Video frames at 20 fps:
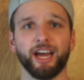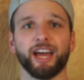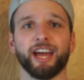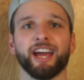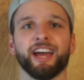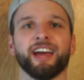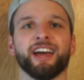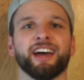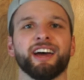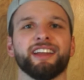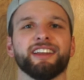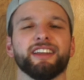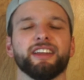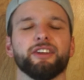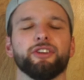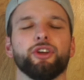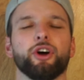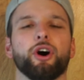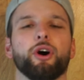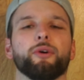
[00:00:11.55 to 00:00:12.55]
And
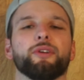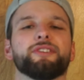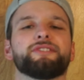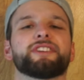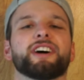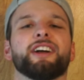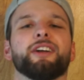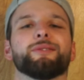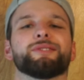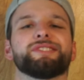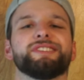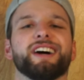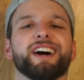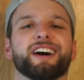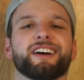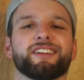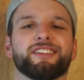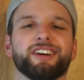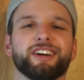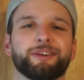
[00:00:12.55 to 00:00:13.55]
no, the title is
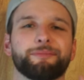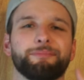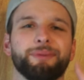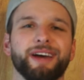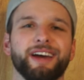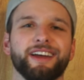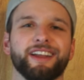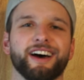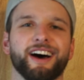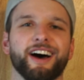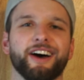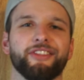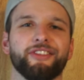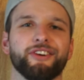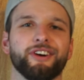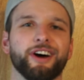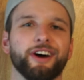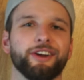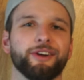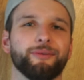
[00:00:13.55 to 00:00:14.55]
not clickbait
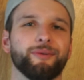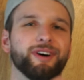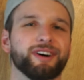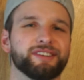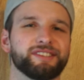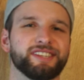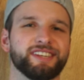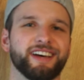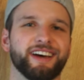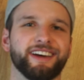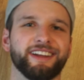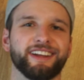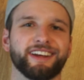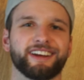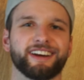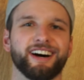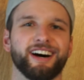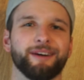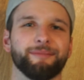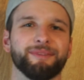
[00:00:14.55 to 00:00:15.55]
either. I don't want to see that in the
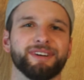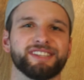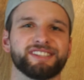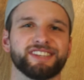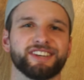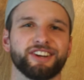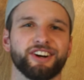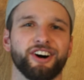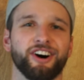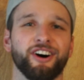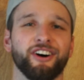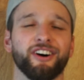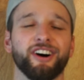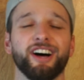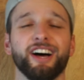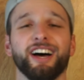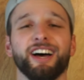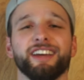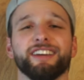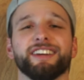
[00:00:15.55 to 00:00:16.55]
comments at all.
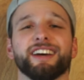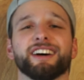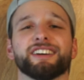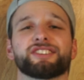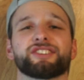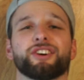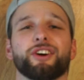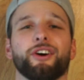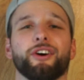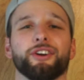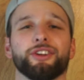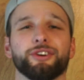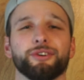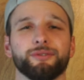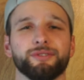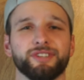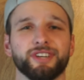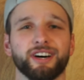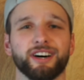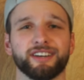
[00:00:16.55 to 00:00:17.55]
Yes,
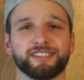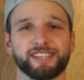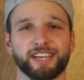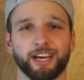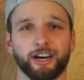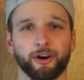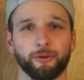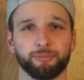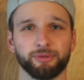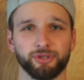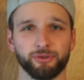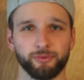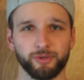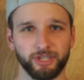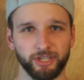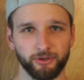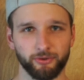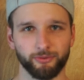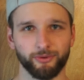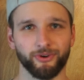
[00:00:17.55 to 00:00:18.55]
cardio does help you
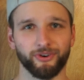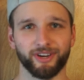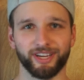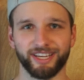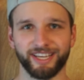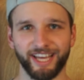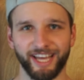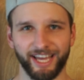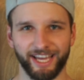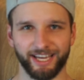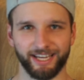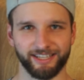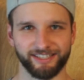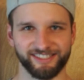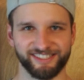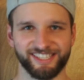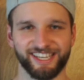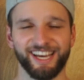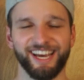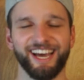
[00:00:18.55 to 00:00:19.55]
equal
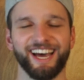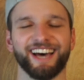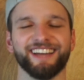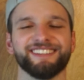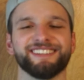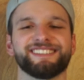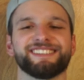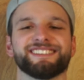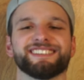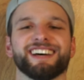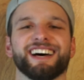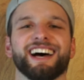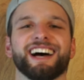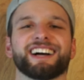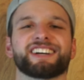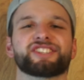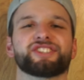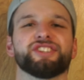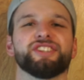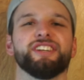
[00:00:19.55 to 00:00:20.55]
gains. And this is
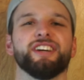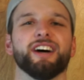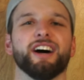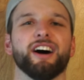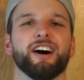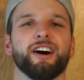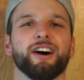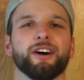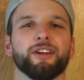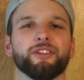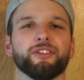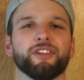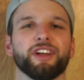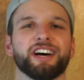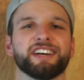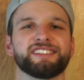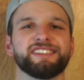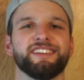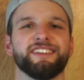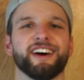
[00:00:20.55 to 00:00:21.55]
actually a
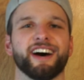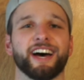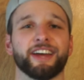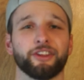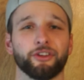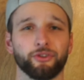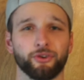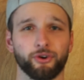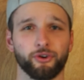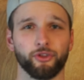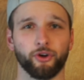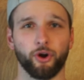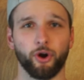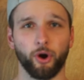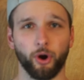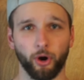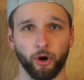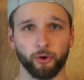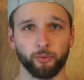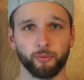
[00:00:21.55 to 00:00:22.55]
lesson that I had to learn the
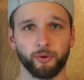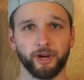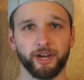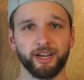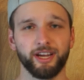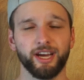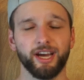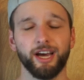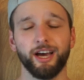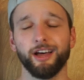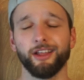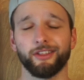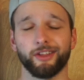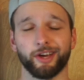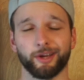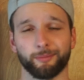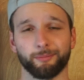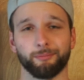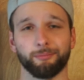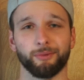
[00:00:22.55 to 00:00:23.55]
hard way.
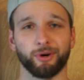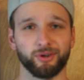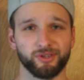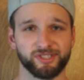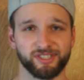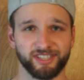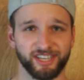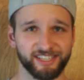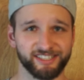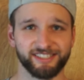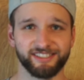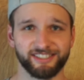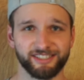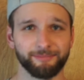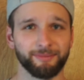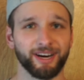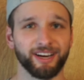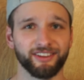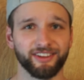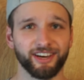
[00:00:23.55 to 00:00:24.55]
Like most lessons in
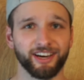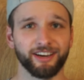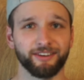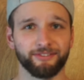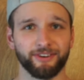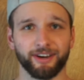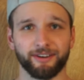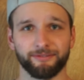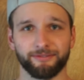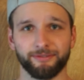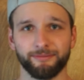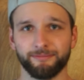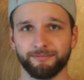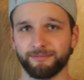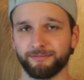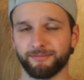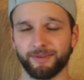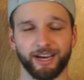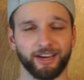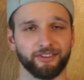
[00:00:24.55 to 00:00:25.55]
my life, I've
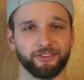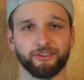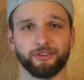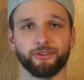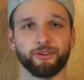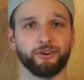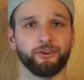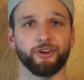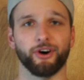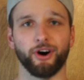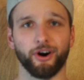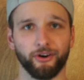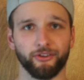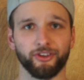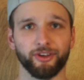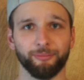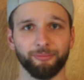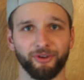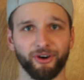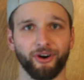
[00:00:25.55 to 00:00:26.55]
had to learn all of
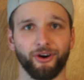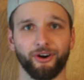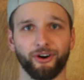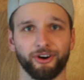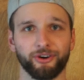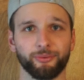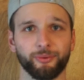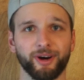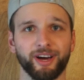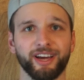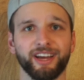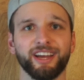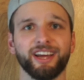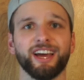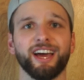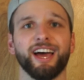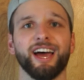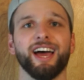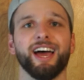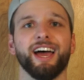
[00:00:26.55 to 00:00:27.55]
them the hard way.
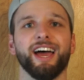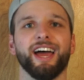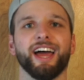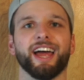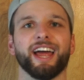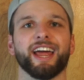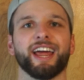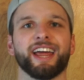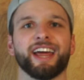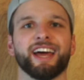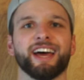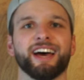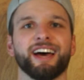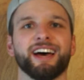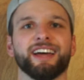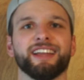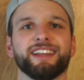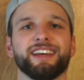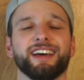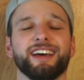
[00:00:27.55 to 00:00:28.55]

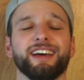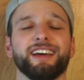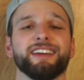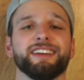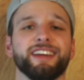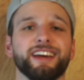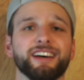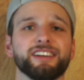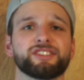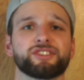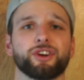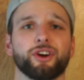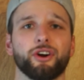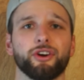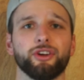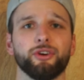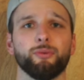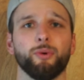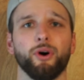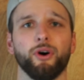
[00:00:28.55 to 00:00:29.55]
And Yes,
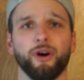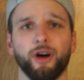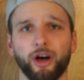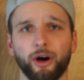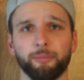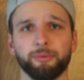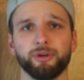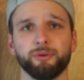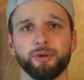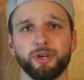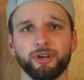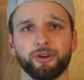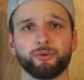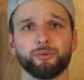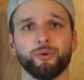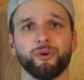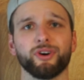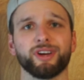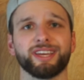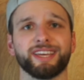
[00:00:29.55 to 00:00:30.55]
cardio will help you
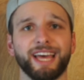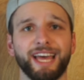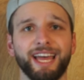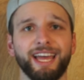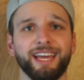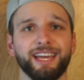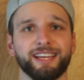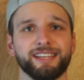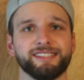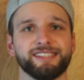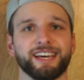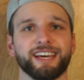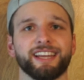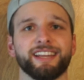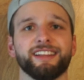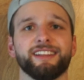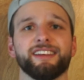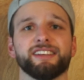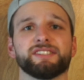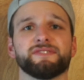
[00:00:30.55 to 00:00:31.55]
equal gains, and
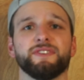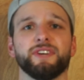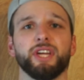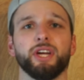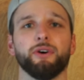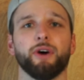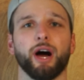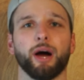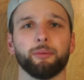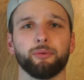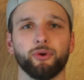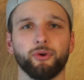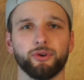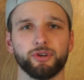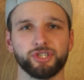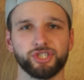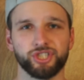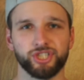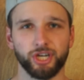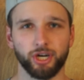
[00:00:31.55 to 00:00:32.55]
in this video, I'm going
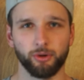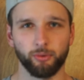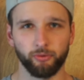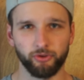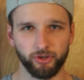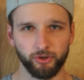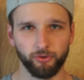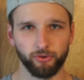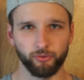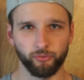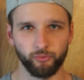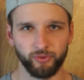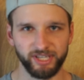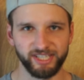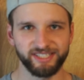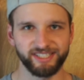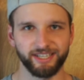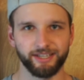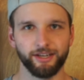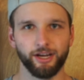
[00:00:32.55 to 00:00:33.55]
to share with you the
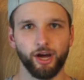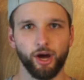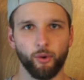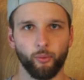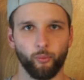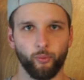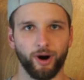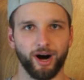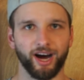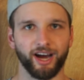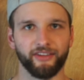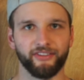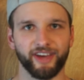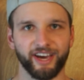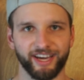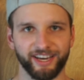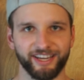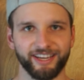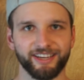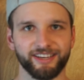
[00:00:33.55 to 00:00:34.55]
reason why
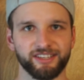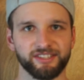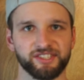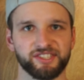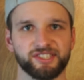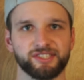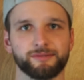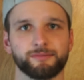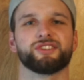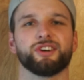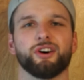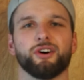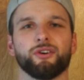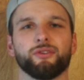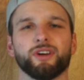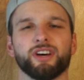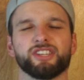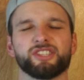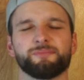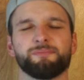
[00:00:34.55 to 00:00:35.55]
that is. So
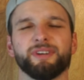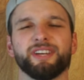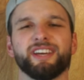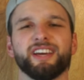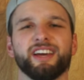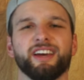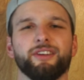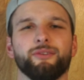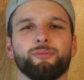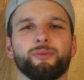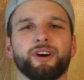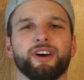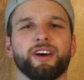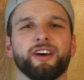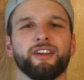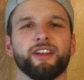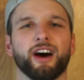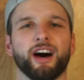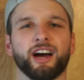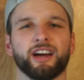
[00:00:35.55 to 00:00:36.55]
let's begin
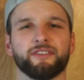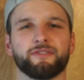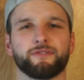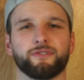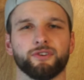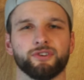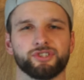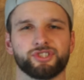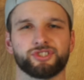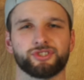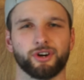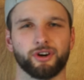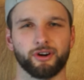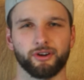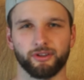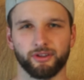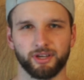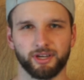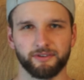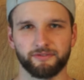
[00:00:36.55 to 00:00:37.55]
when I first
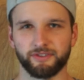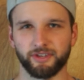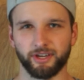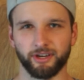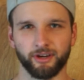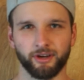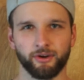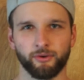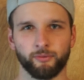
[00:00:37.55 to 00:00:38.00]
started lifting.